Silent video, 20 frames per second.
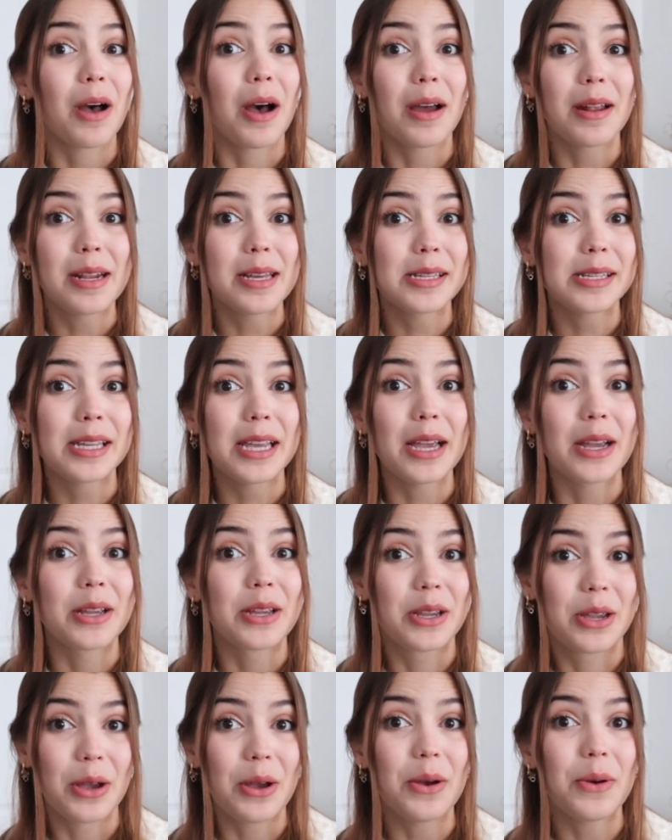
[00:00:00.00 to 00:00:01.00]
honestly a
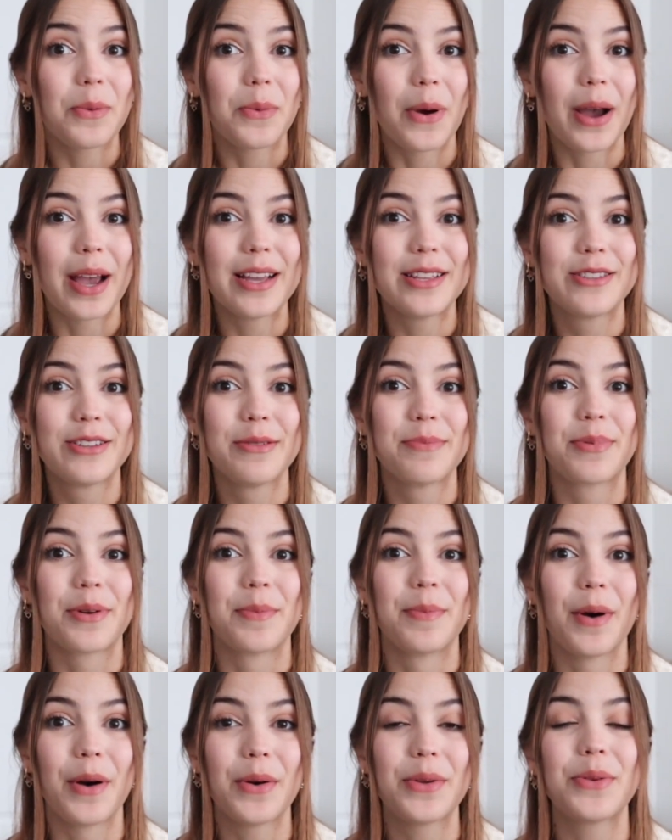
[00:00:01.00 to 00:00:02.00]
good way to
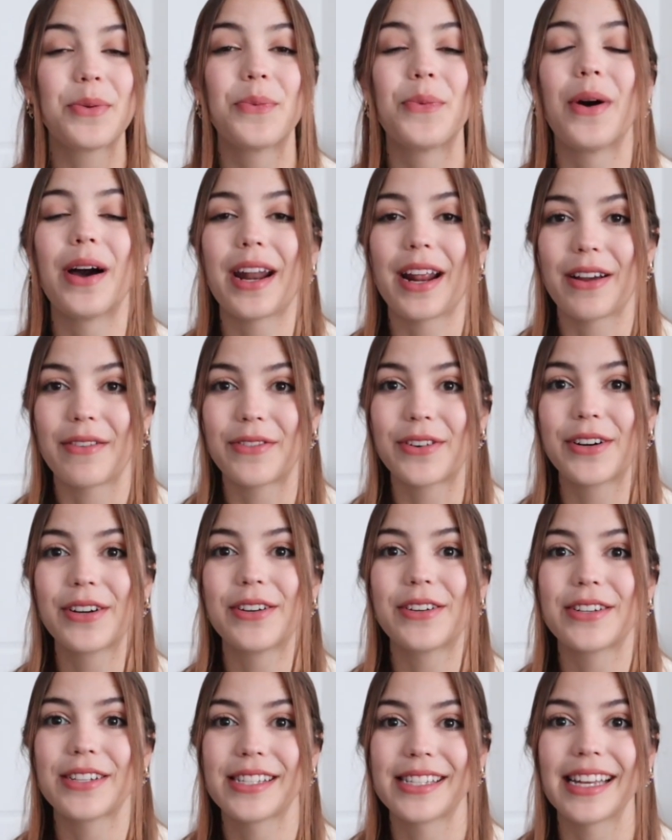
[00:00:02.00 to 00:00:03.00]
promote whatever
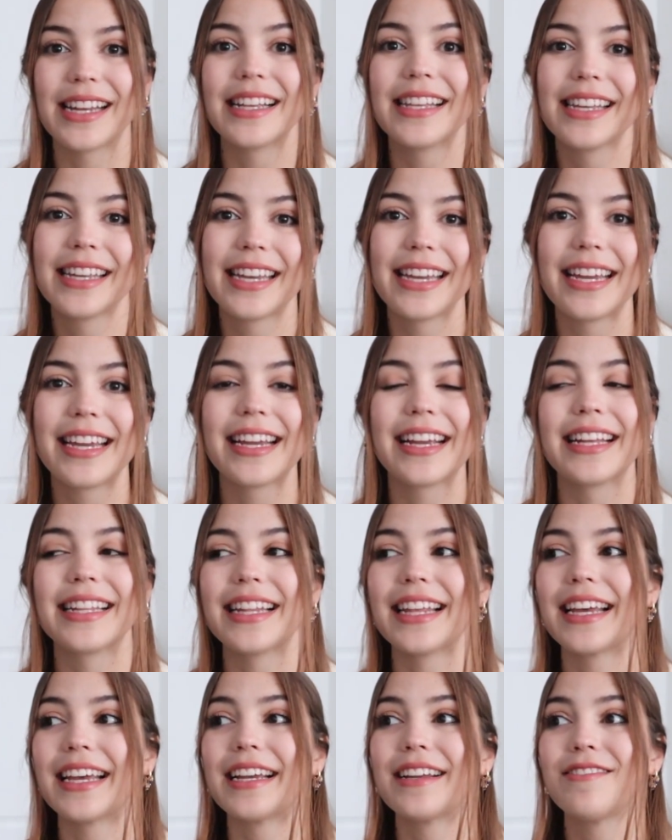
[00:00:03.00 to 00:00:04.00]
you're selling and
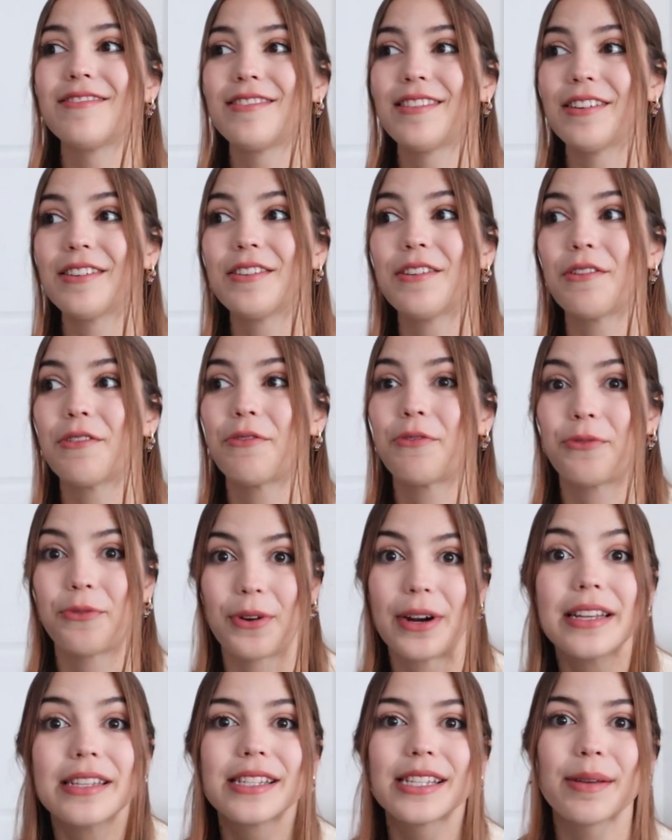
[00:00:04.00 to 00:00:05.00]
like tell your
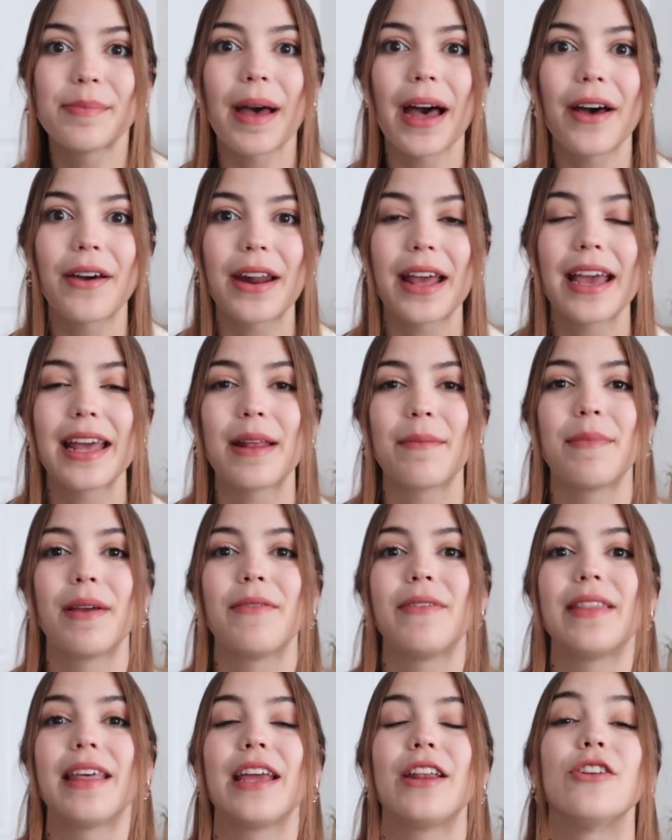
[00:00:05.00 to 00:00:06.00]
friends about it, and
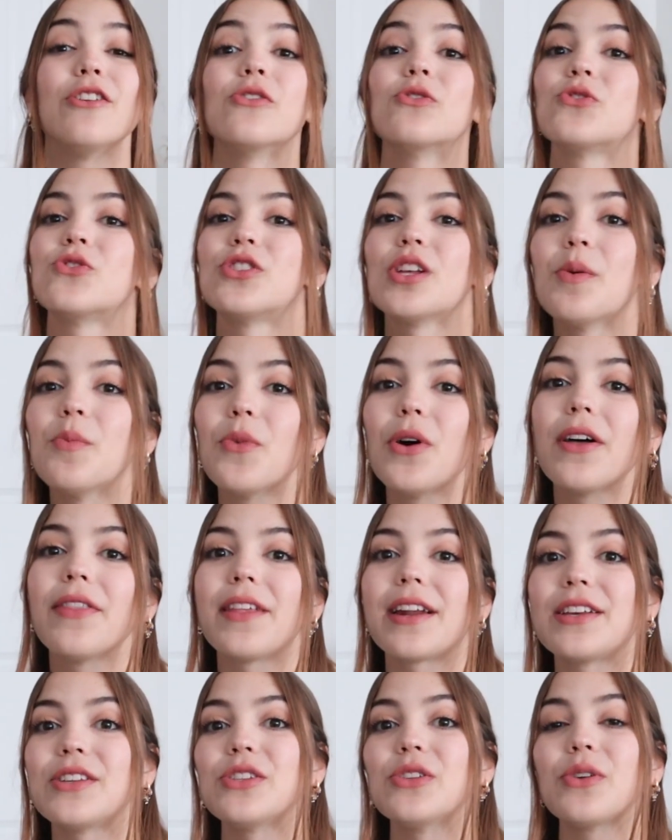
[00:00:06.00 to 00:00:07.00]
maybe they know someone
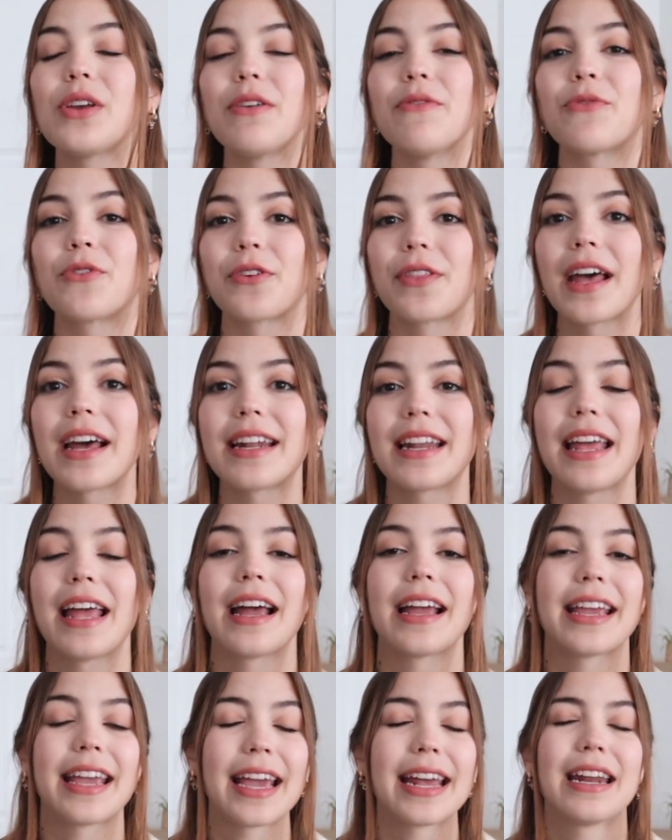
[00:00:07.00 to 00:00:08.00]
that is looking for that.
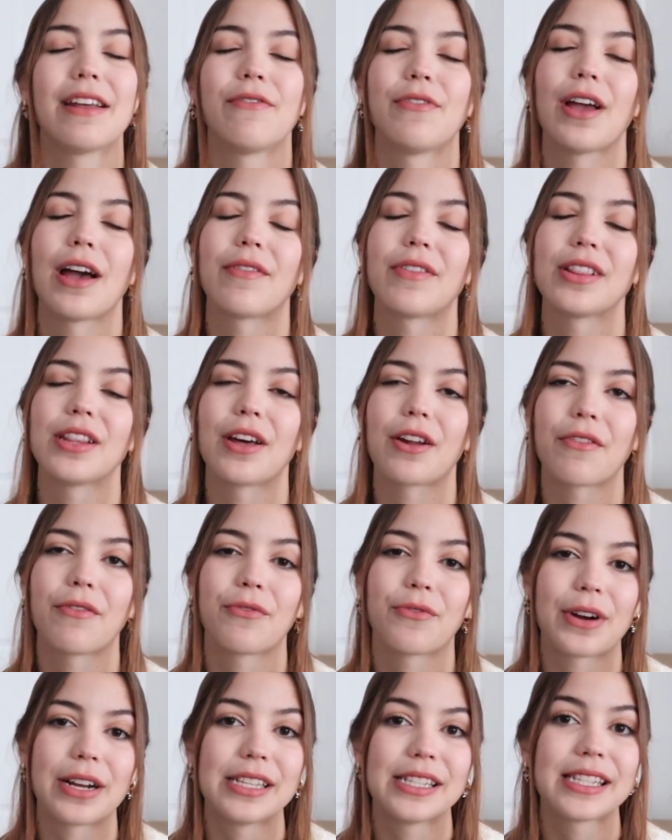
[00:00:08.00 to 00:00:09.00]
Again, if you have a lot of
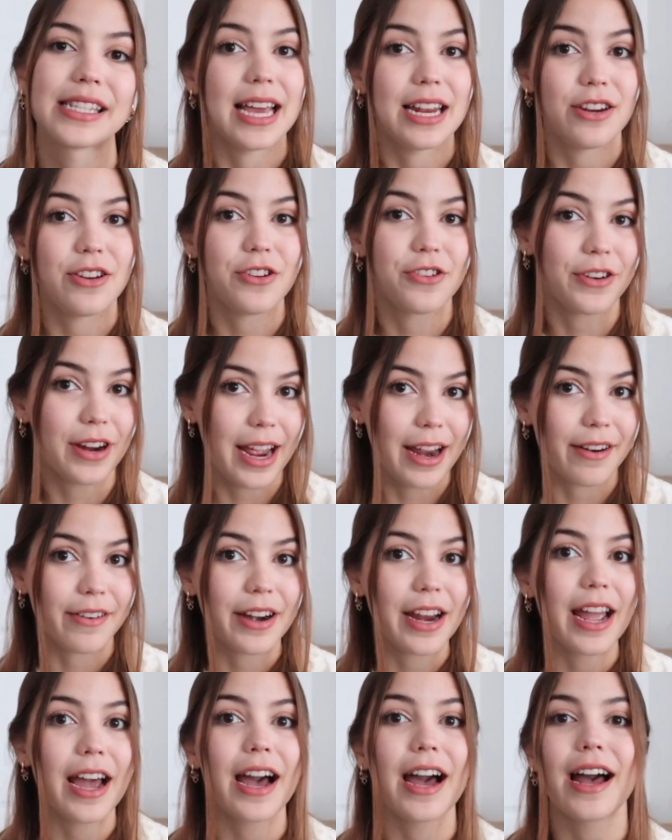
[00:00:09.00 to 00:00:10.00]
friends in your
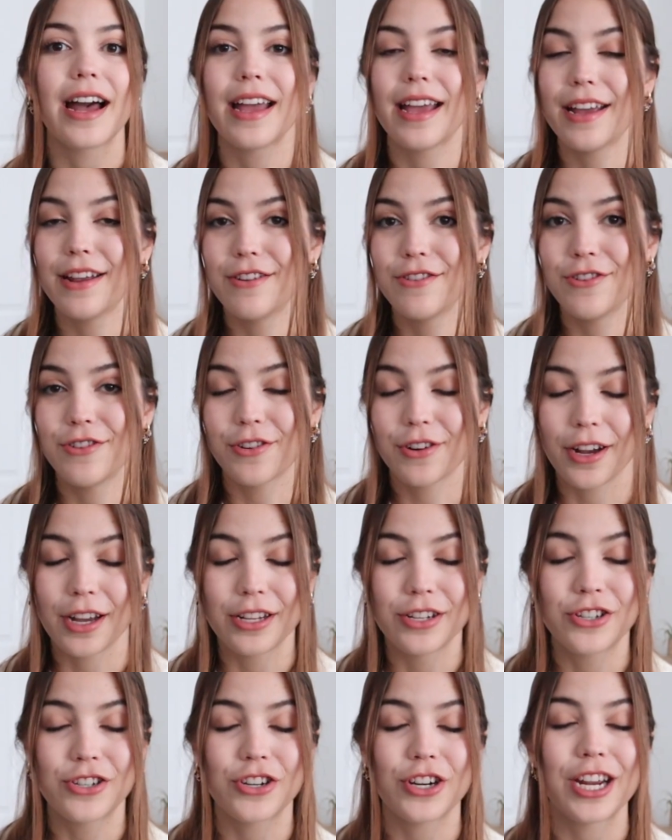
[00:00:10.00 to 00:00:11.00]
area, in your
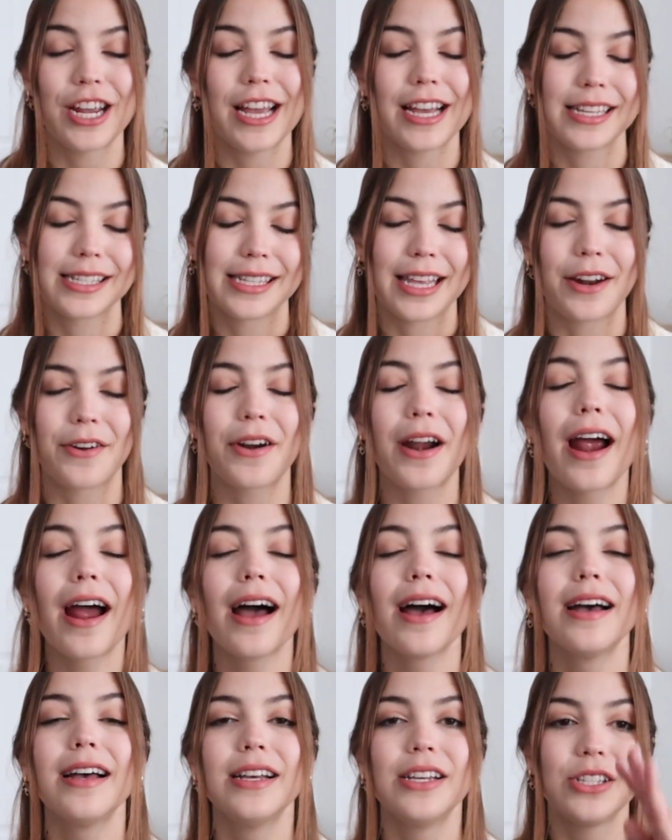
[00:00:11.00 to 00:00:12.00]
country,
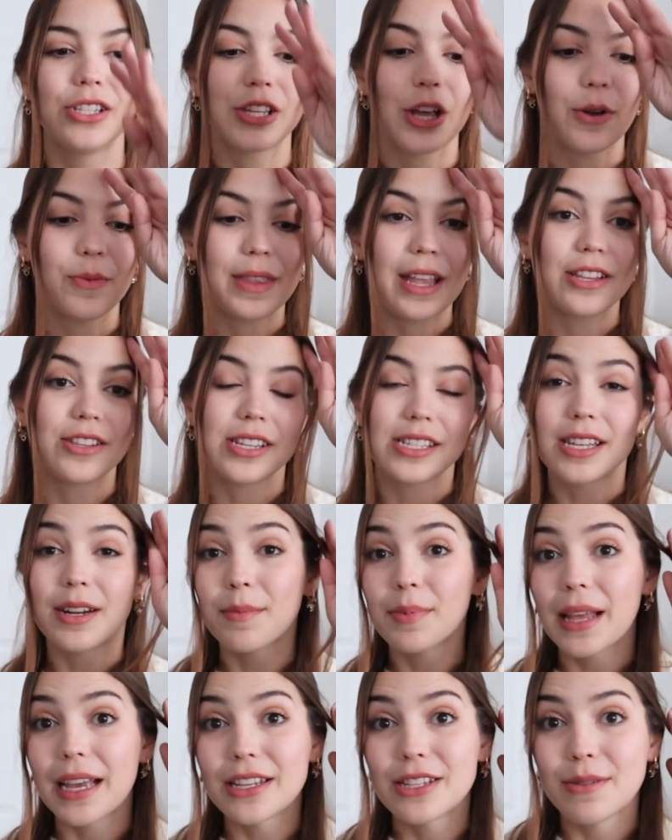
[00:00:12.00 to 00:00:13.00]
etc. So that doesn't
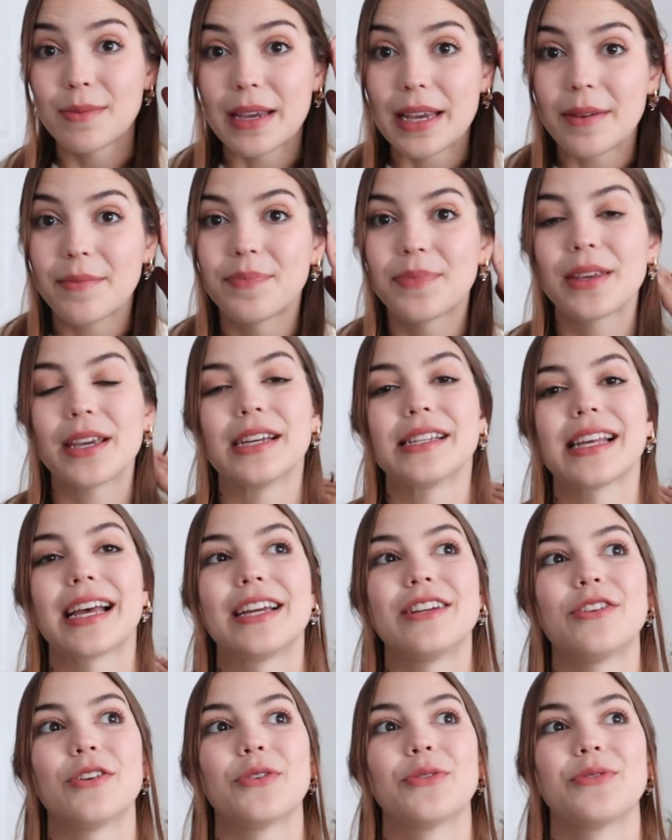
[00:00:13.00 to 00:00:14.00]
apply to me because
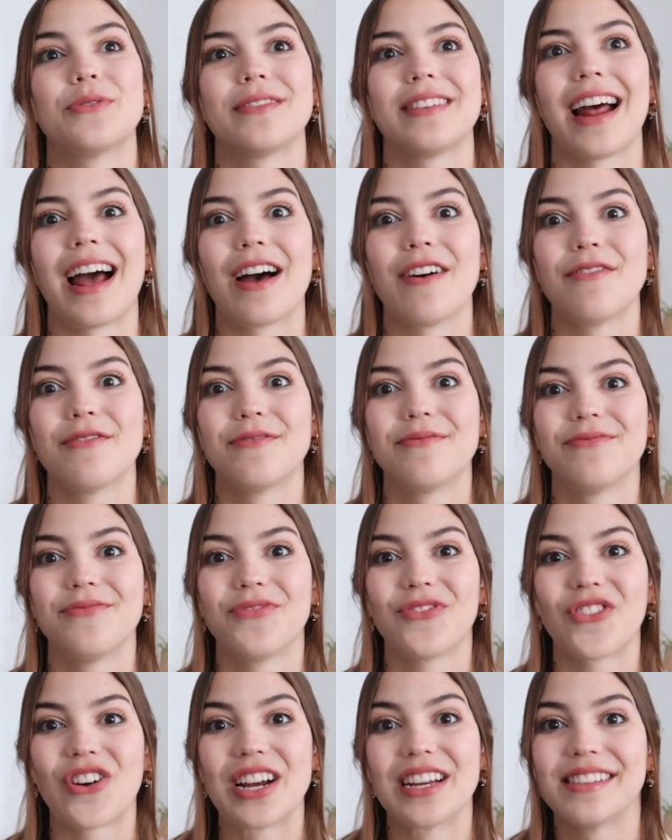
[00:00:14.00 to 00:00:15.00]
I don't have
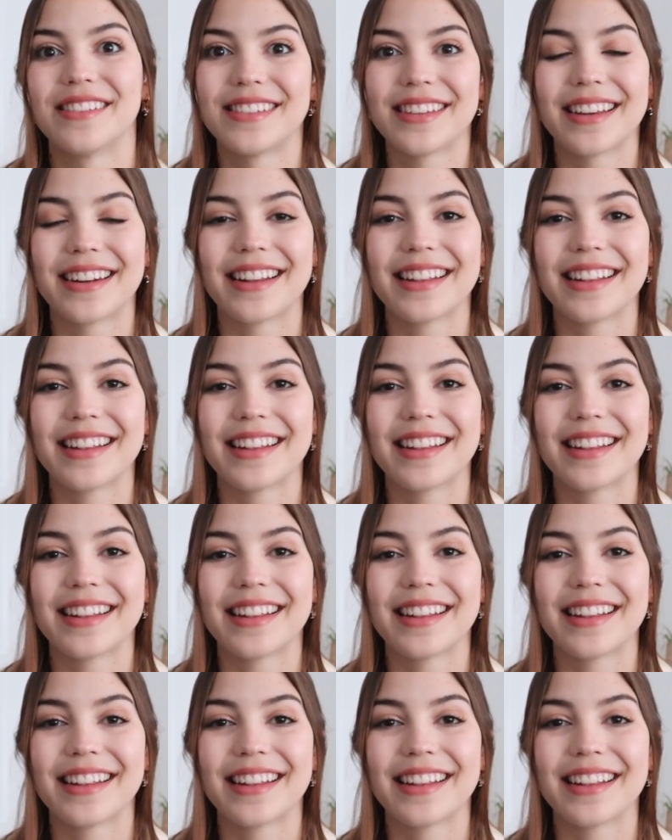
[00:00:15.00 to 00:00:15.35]
friends in